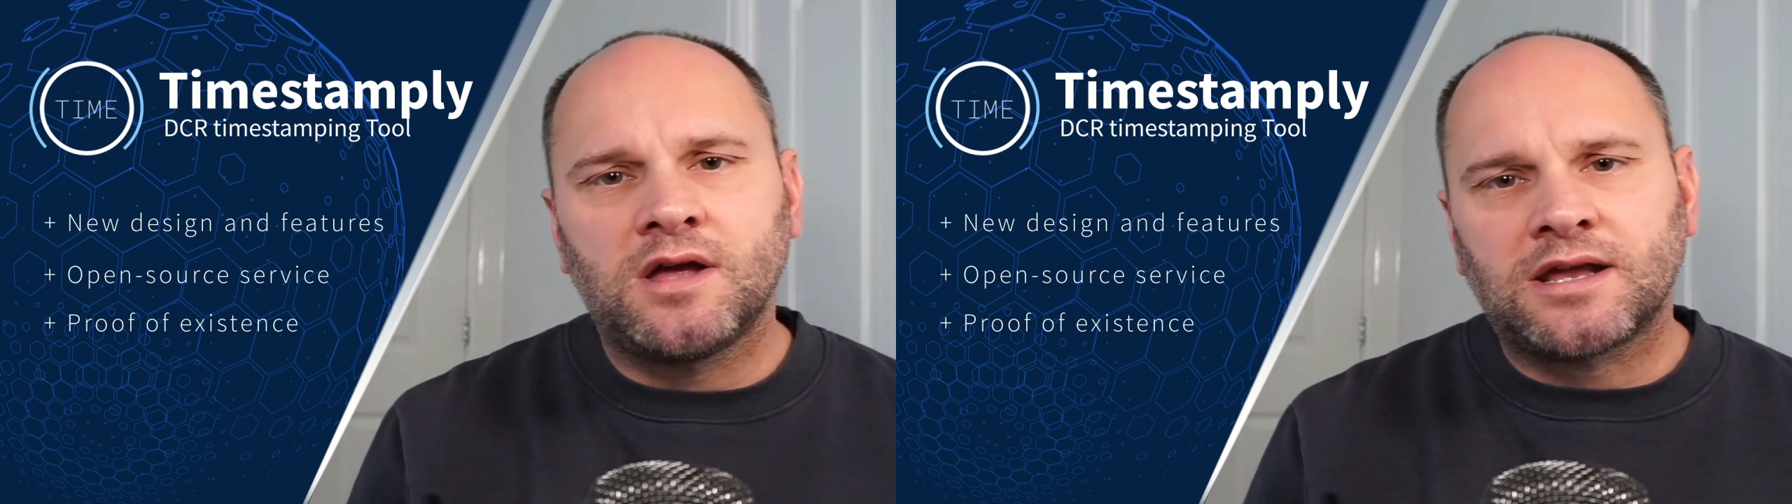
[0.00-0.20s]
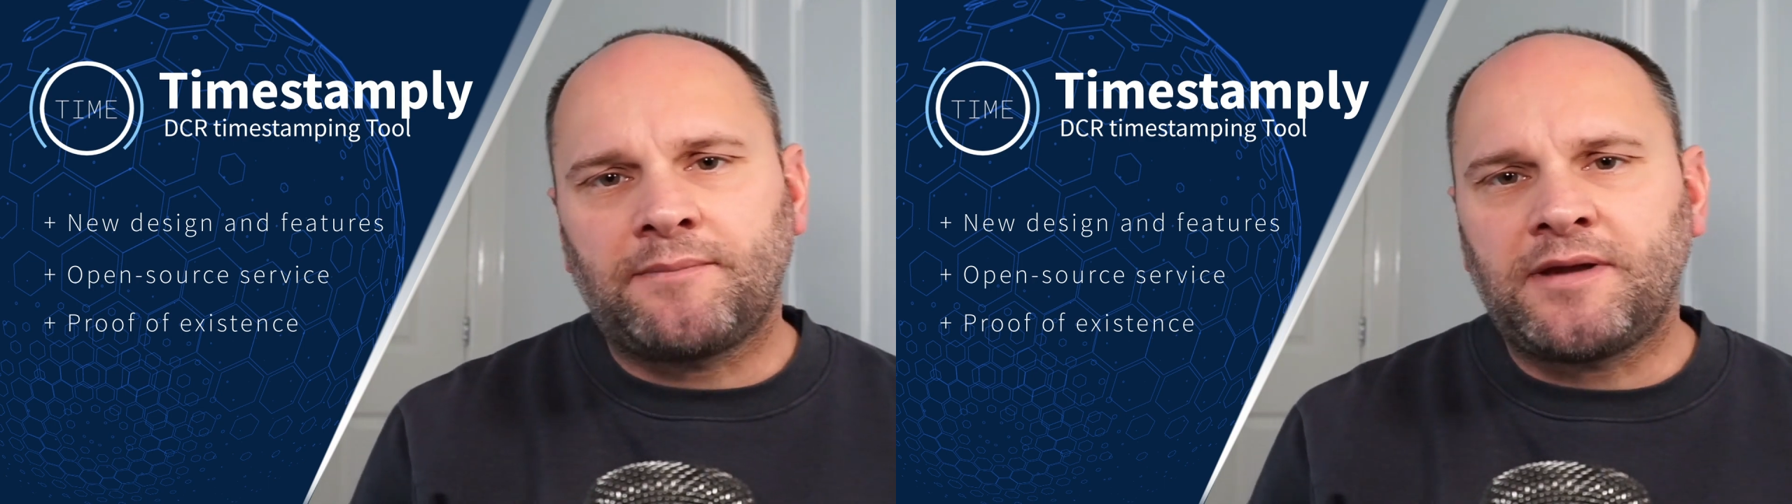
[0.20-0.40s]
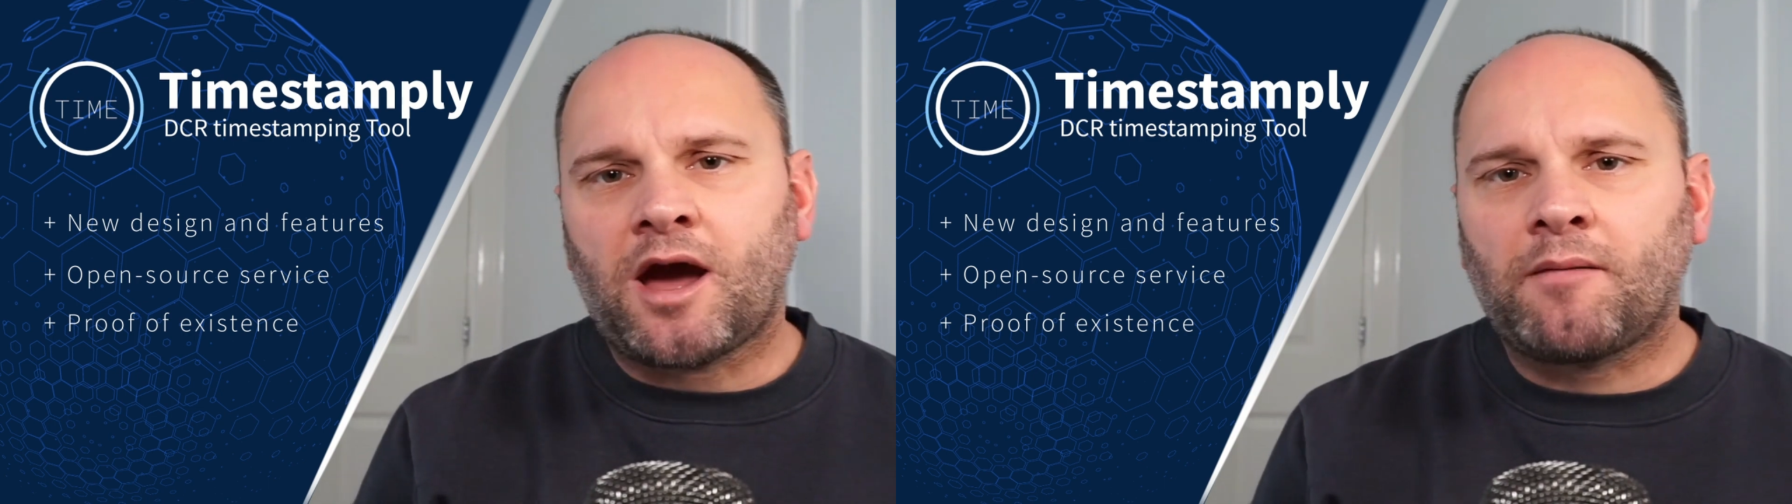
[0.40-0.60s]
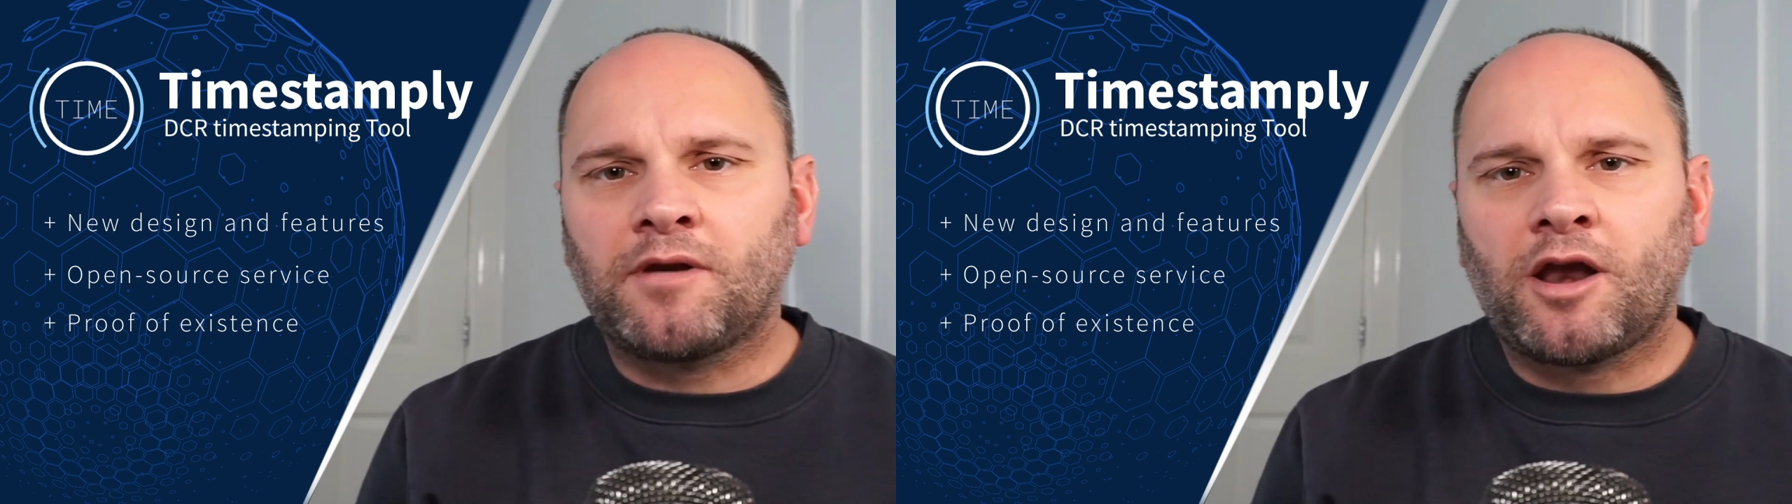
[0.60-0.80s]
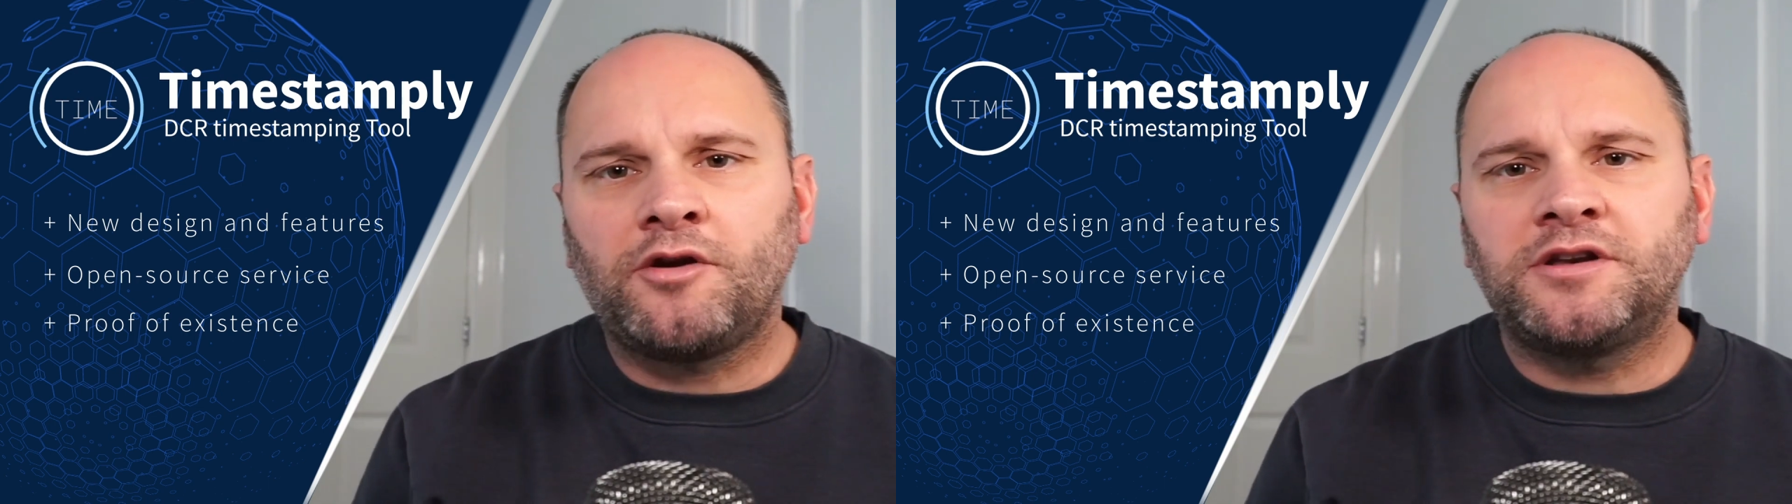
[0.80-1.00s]
can be
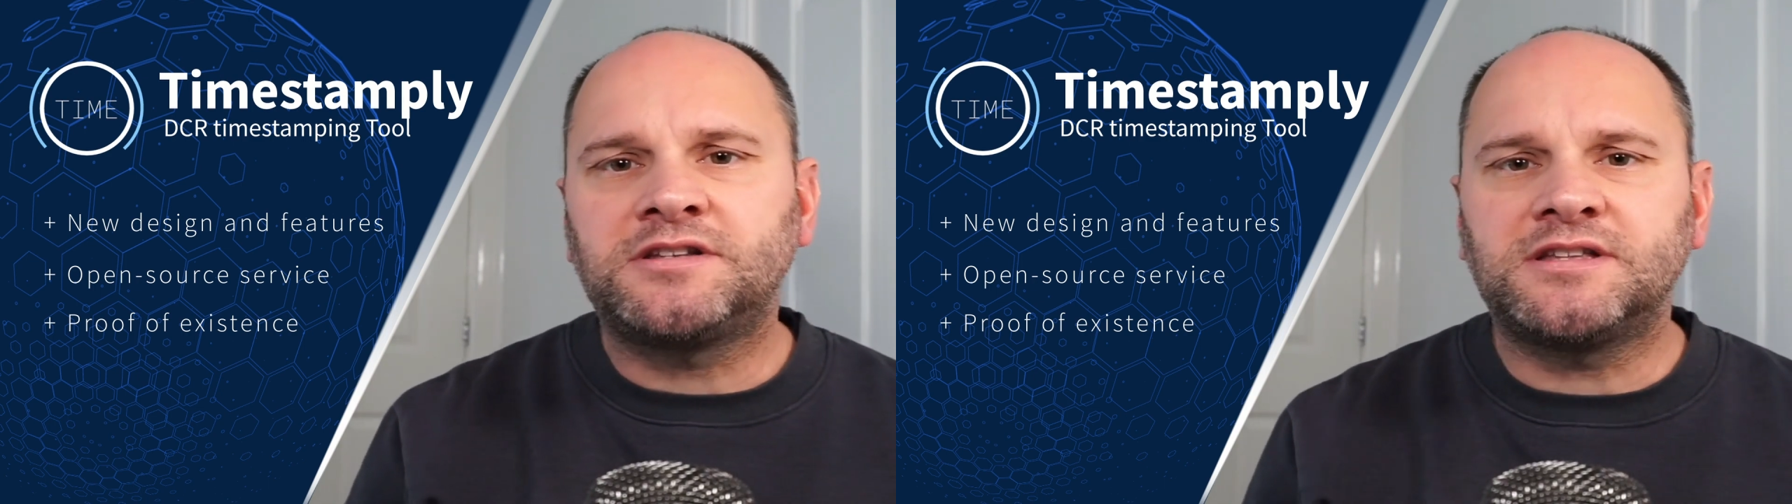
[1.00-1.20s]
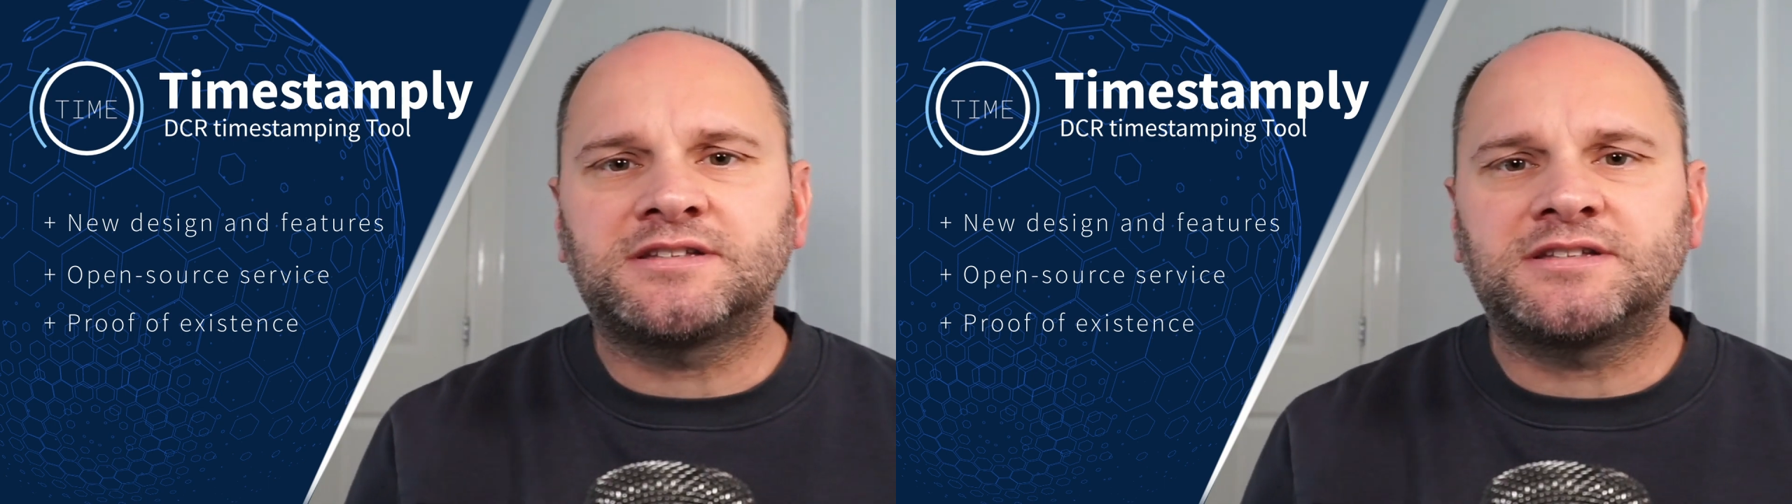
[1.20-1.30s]
uploaded to this